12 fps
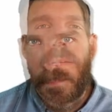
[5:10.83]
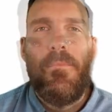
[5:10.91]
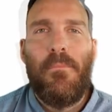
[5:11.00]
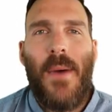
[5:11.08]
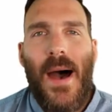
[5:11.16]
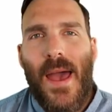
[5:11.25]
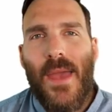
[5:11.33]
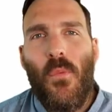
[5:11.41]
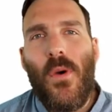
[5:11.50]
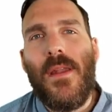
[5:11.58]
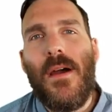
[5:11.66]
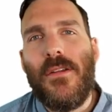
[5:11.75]
buy
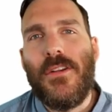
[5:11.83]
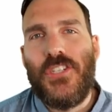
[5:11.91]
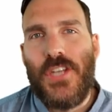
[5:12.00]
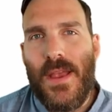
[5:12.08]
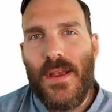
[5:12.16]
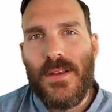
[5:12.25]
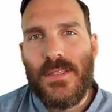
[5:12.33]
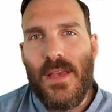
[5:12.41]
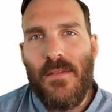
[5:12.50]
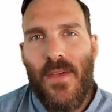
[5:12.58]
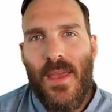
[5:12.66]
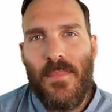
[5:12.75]
100 shares
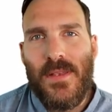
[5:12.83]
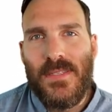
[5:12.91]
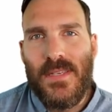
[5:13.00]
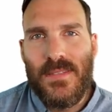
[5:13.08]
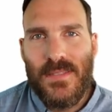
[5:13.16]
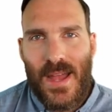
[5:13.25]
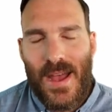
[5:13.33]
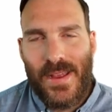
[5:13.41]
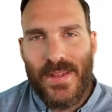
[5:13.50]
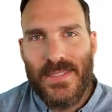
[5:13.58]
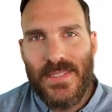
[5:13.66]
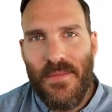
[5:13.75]
of ABC stock
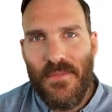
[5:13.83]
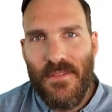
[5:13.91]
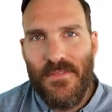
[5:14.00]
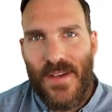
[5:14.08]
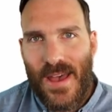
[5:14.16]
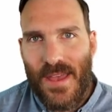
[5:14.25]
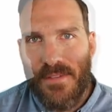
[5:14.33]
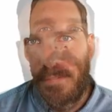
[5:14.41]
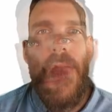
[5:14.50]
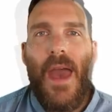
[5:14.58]
at 75.